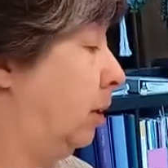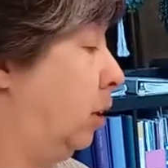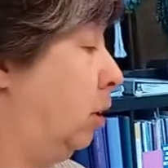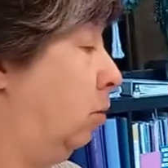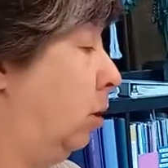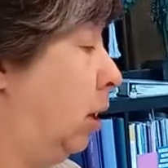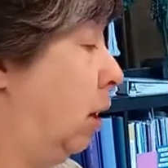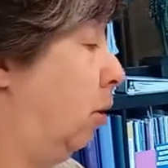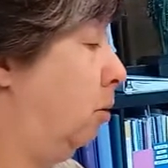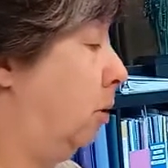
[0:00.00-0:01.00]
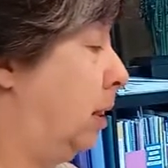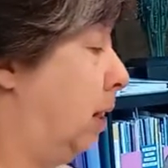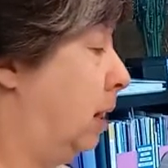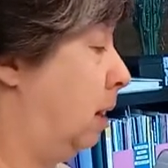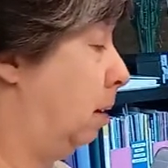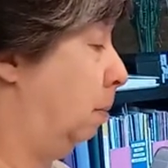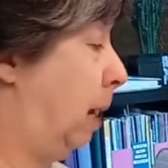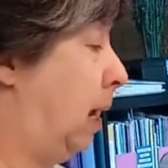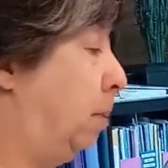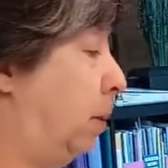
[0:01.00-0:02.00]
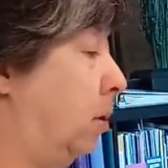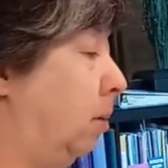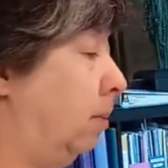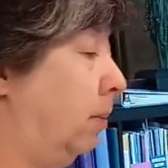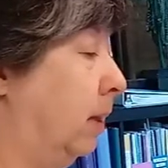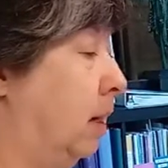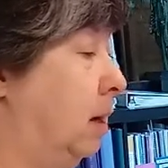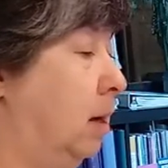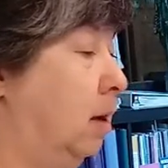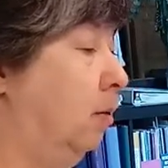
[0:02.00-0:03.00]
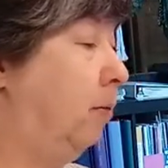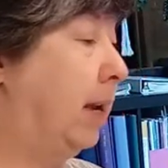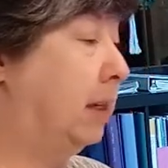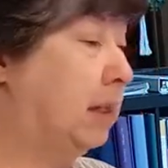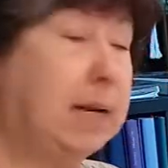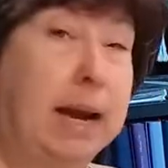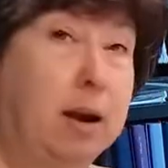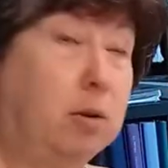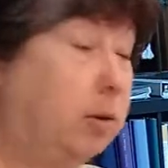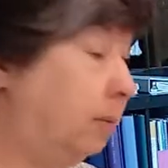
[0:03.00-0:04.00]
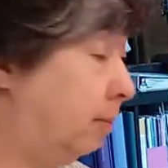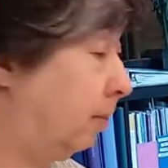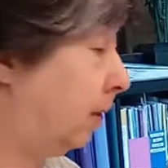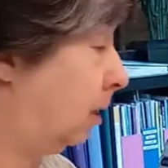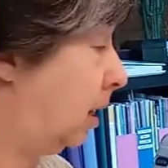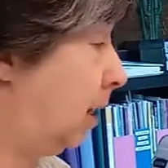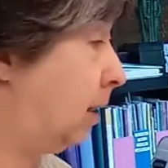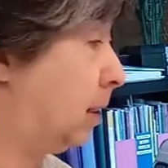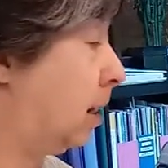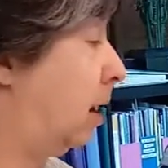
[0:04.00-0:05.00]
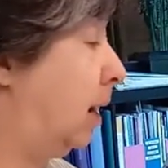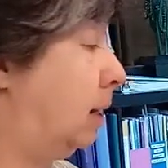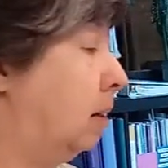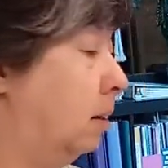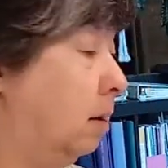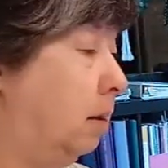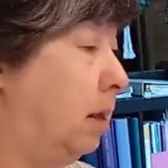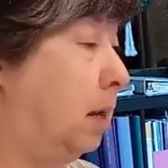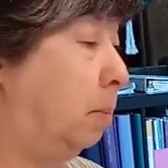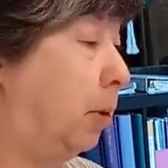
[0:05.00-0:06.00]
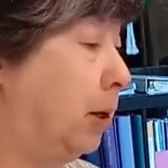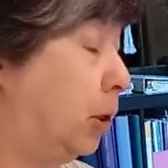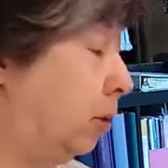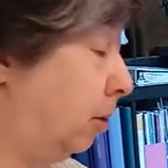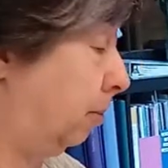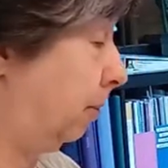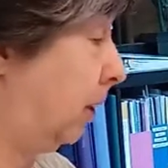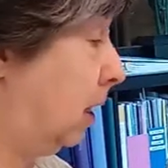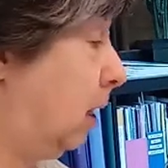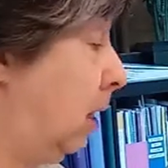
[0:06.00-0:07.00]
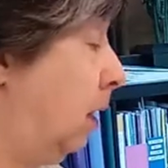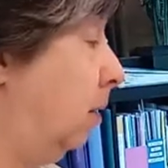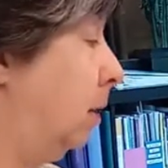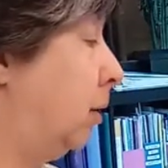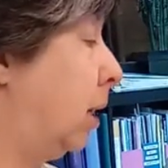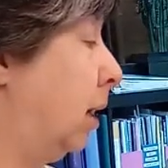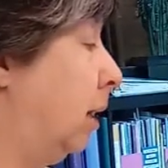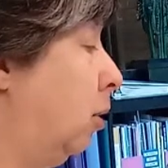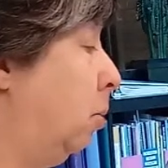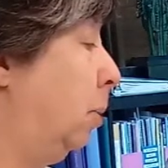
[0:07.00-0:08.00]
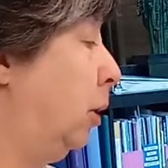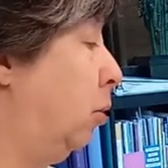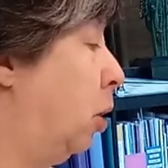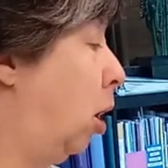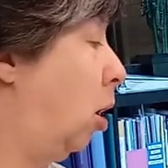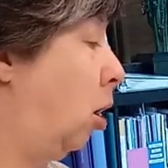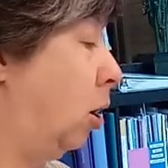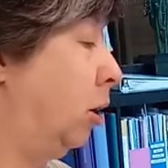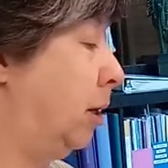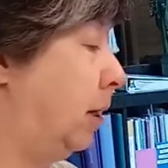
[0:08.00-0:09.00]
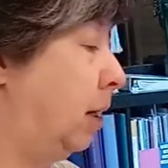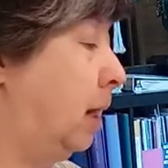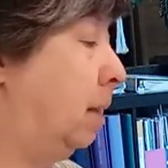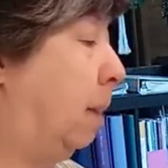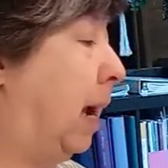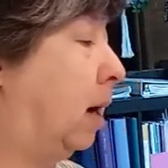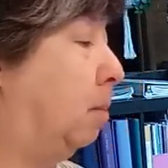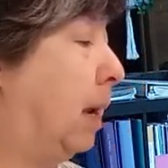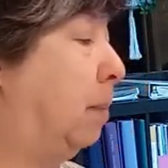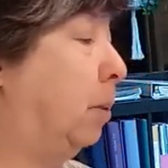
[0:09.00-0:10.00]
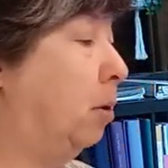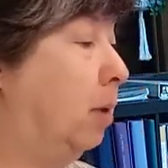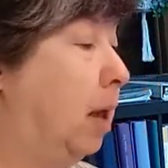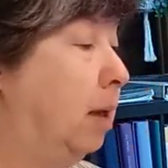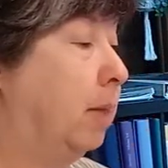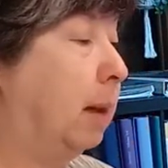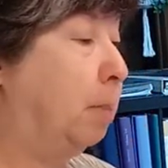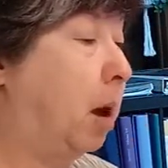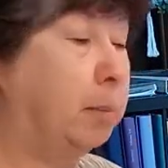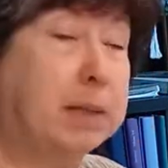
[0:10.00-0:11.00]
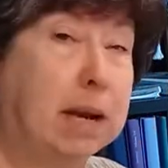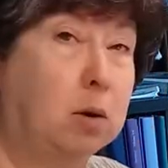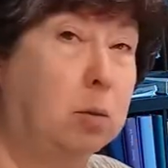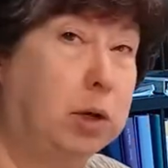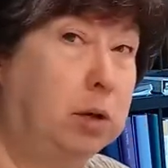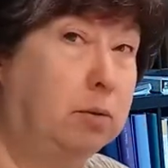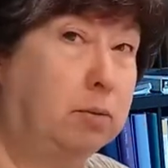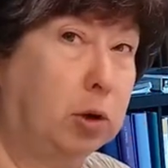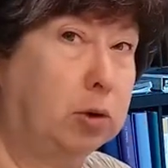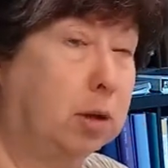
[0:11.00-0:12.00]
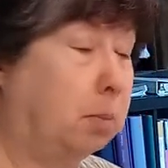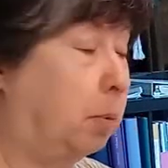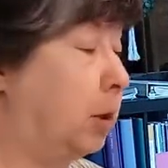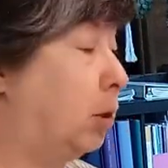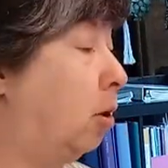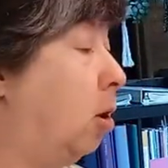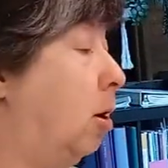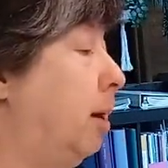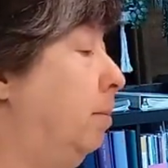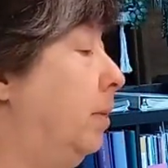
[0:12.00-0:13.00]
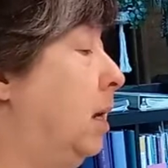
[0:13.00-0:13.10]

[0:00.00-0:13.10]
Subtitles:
you load the paper face down inside the printer. There's a little blue card in the pack of paper that pops out when you turn the printer on.